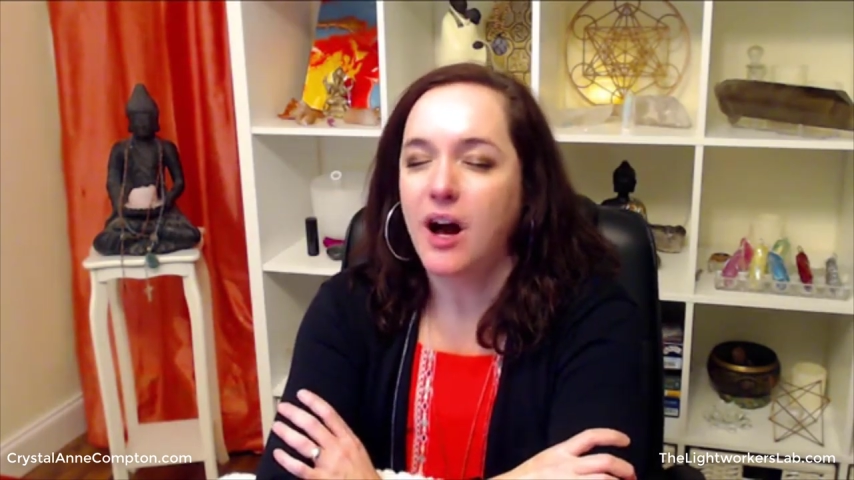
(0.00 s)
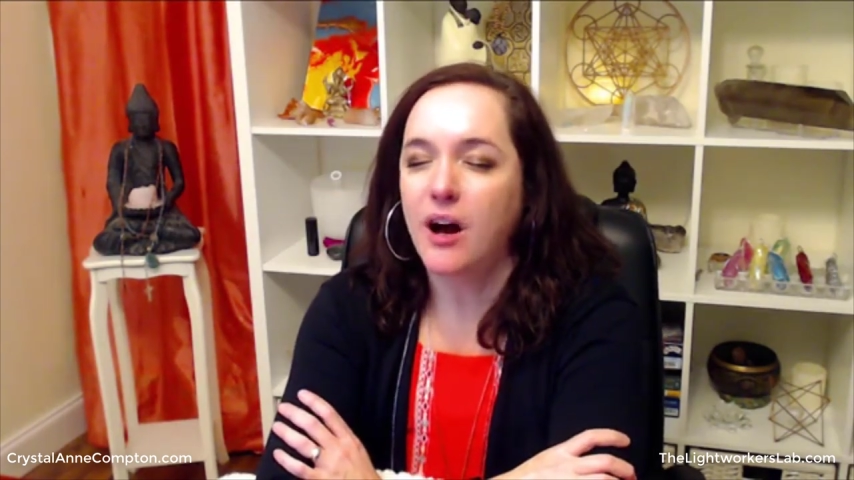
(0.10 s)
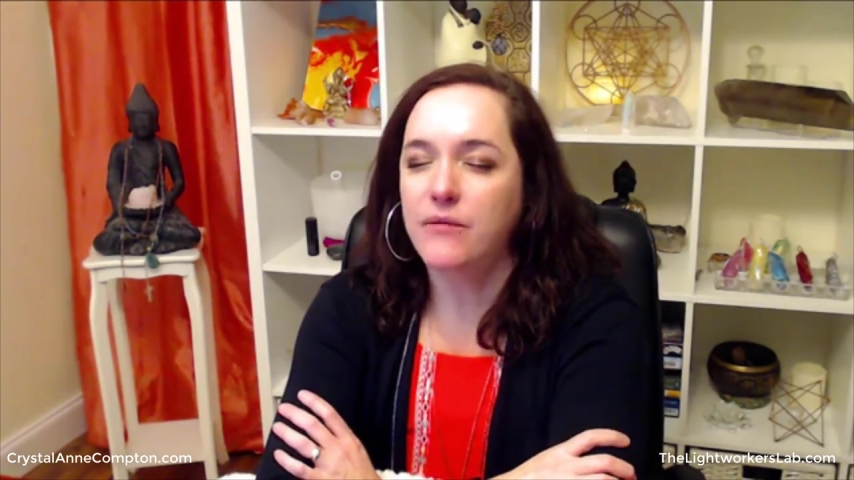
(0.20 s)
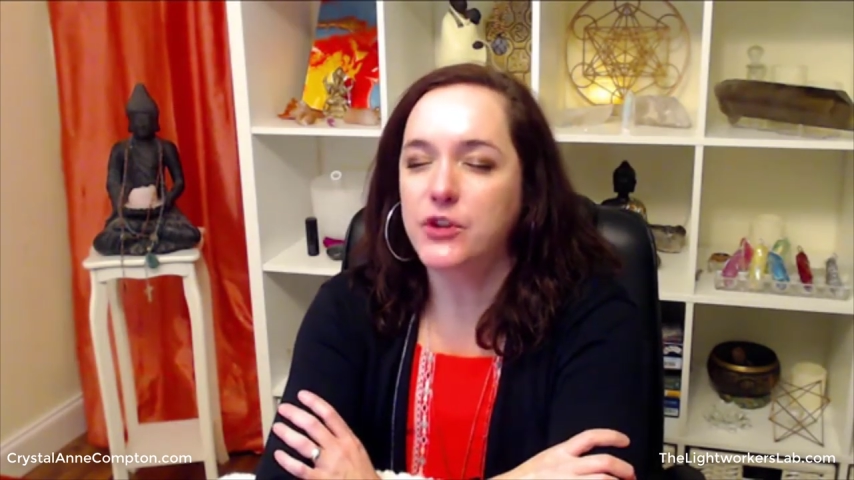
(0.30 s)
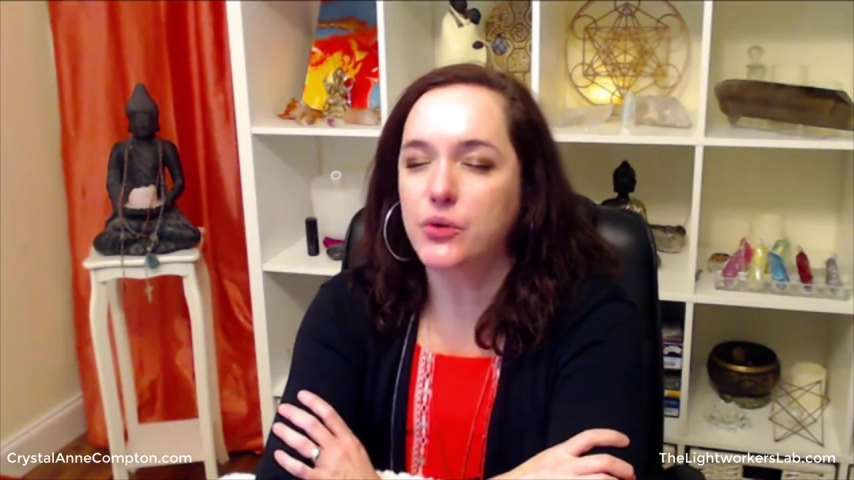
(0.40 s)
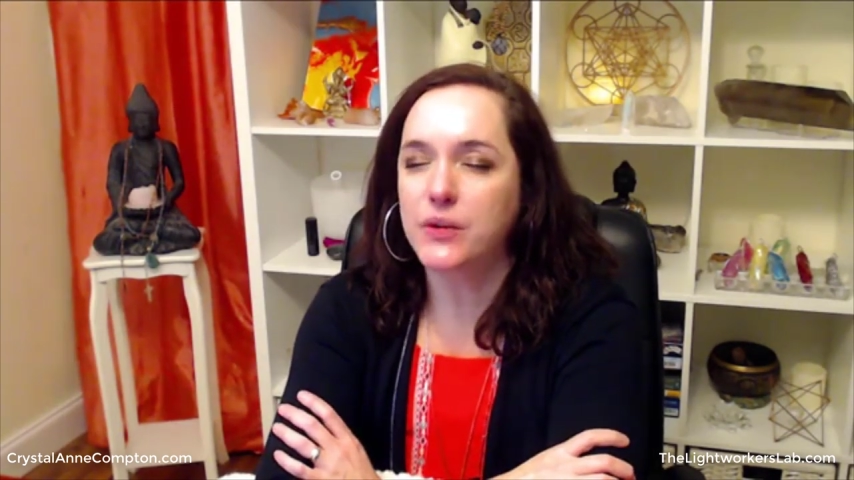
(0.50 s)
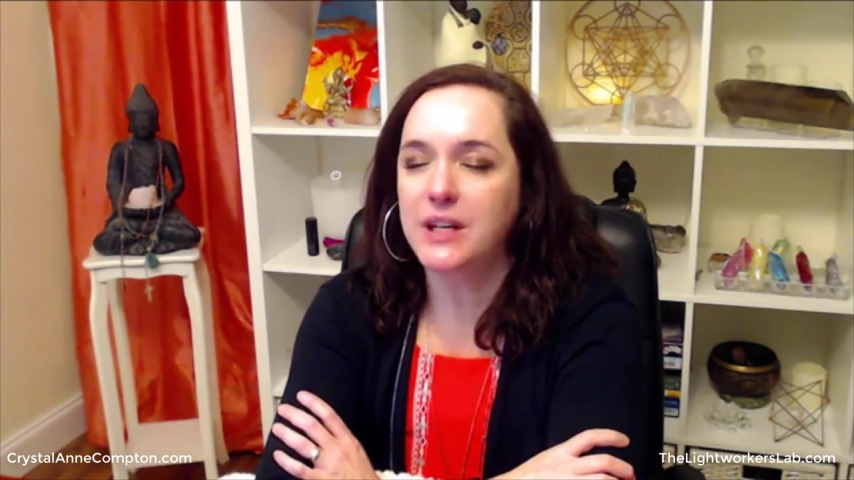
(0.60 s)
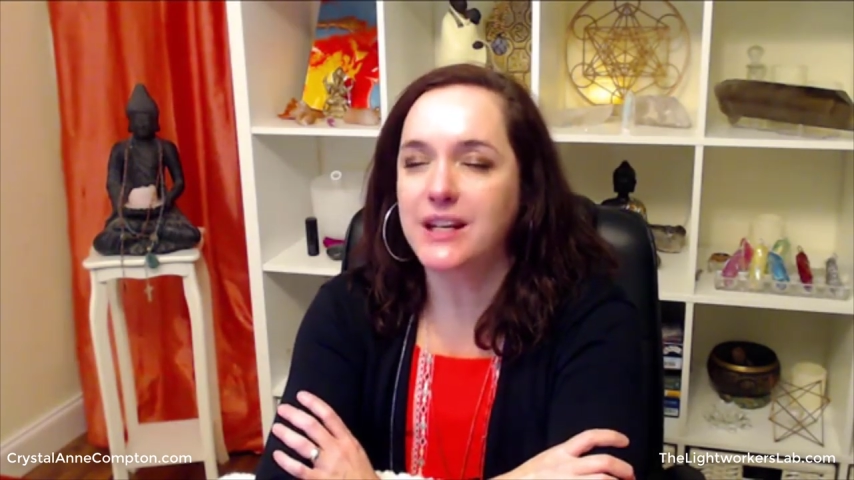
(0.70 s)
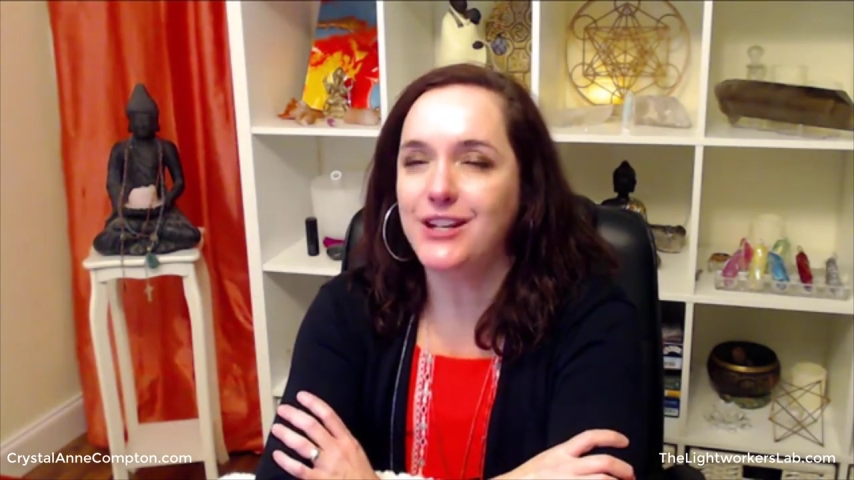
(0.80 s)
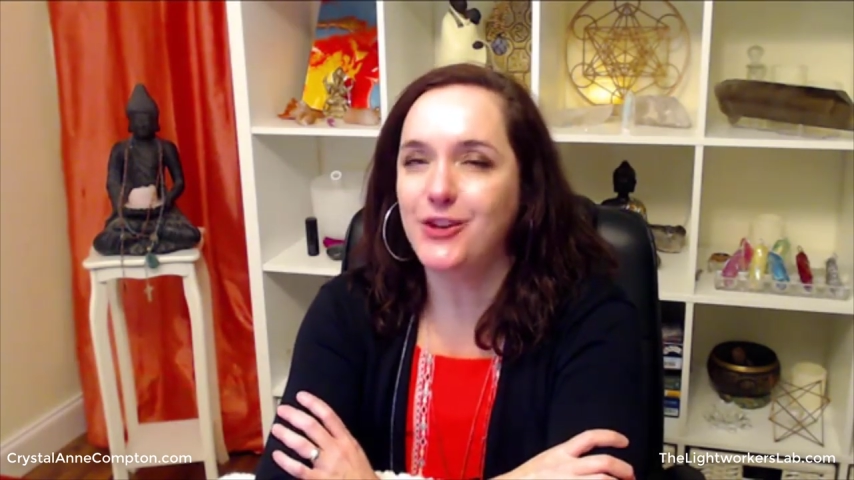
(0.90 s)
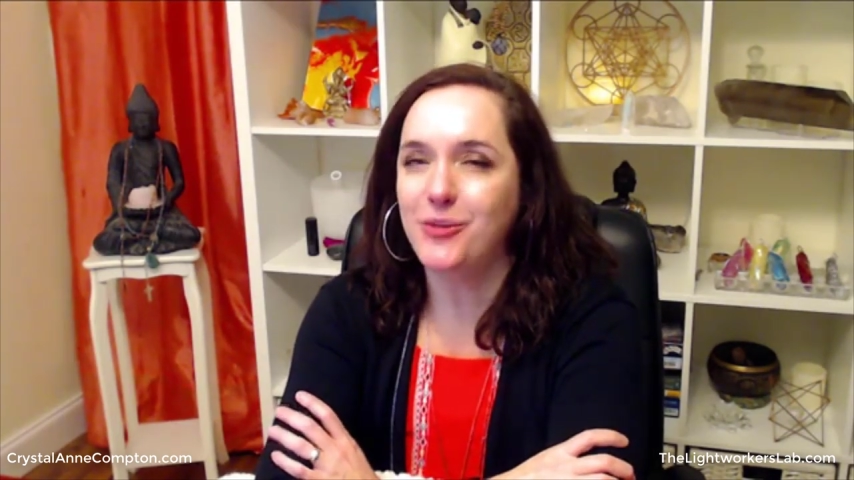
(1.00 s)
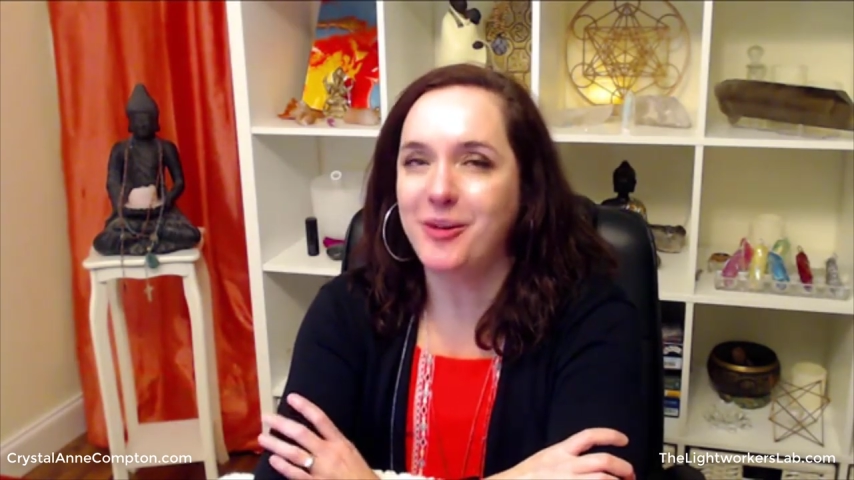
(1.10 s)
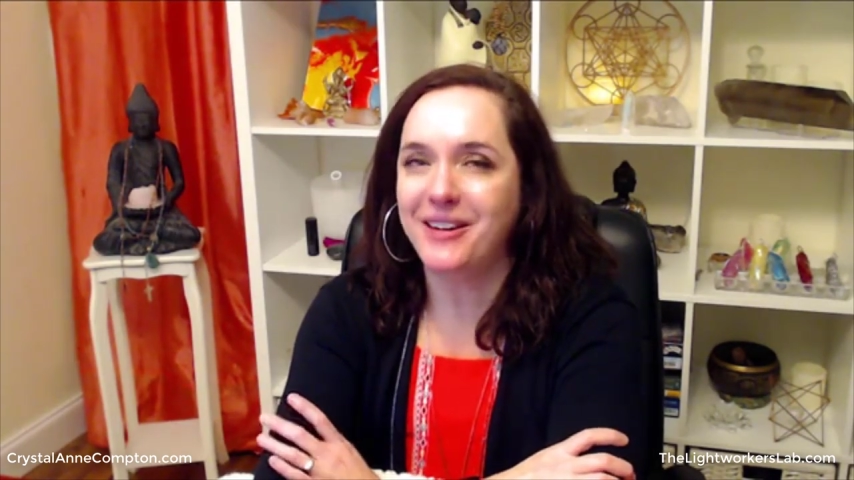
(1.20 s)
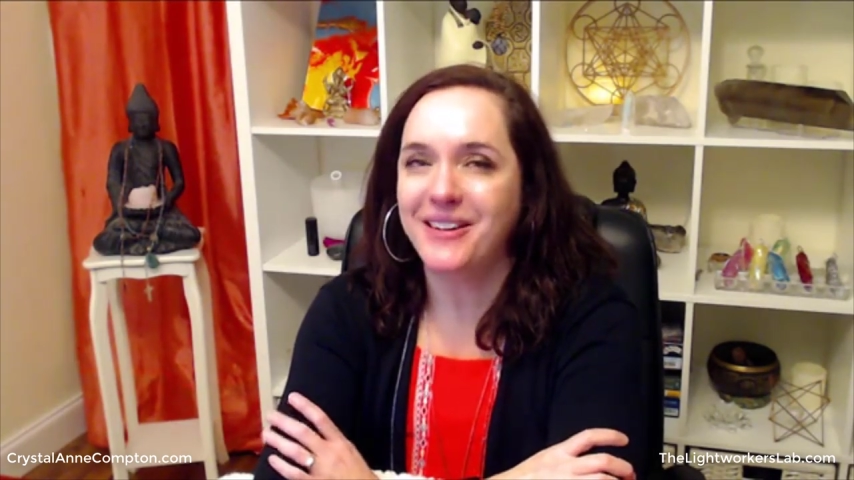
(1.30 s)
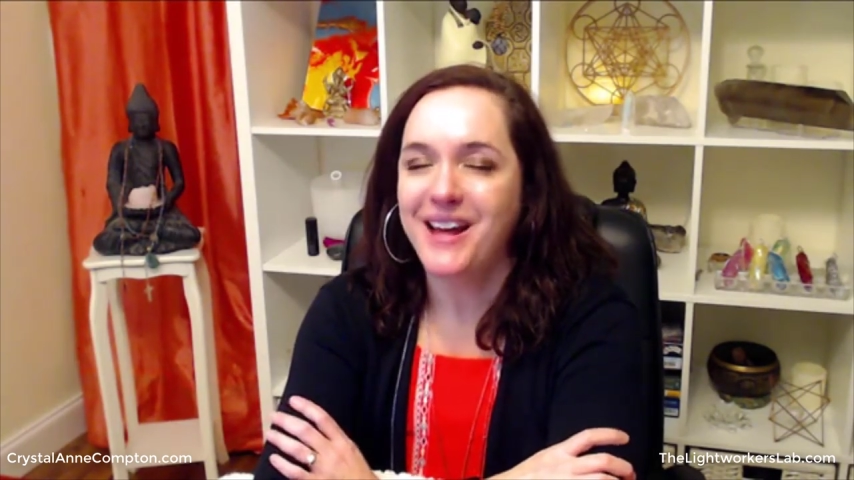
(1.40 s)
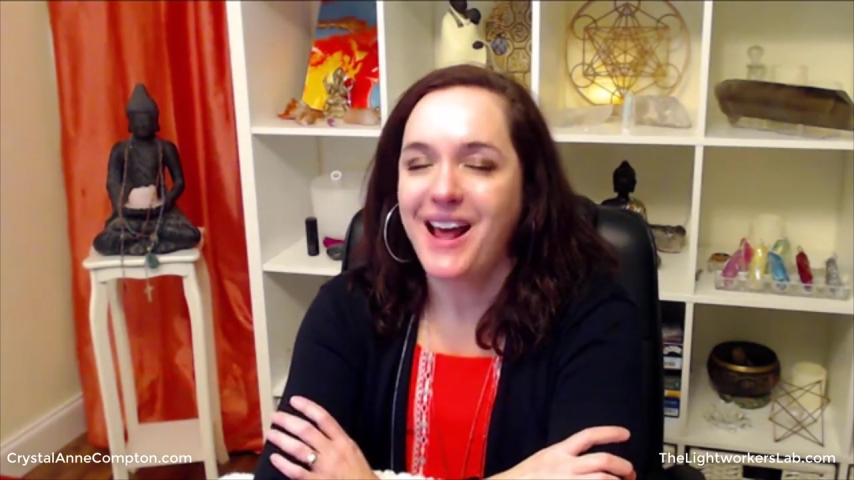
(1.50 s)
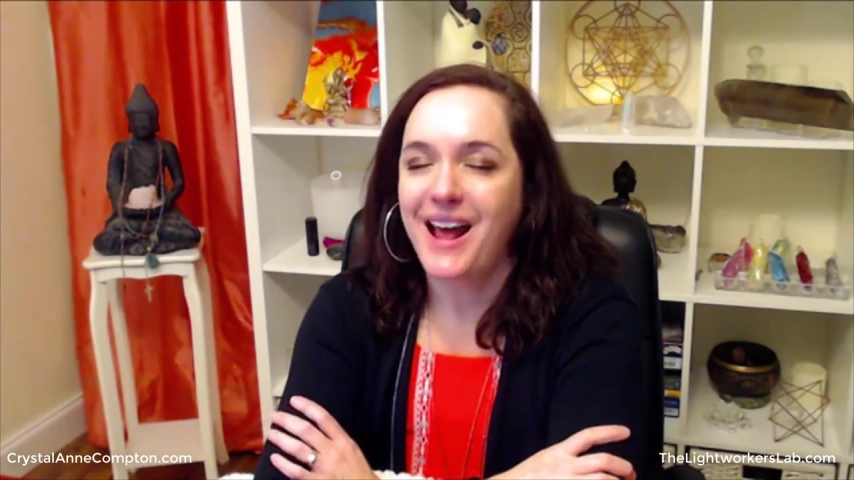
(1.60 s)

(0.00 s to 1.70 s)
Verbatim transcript: of the Trinity human,